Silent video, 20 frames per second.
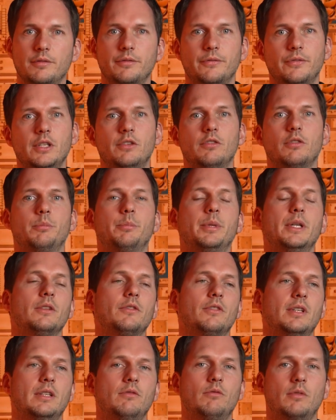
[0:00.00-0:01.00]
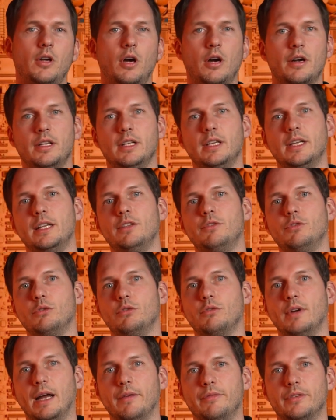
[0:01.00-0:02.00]
feature built-in RDNA 2
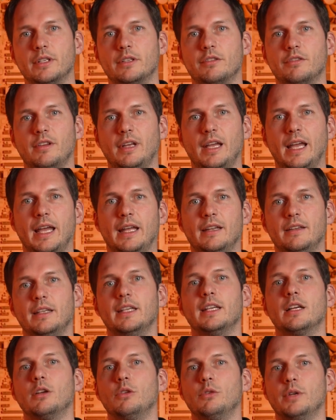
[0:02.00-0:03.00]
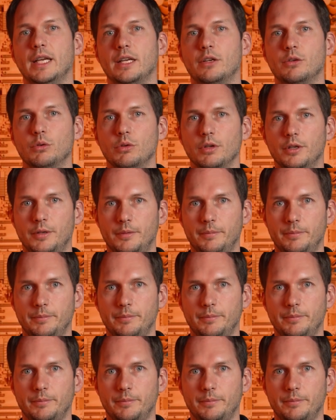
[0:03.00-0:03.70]
graphics and include a cooler.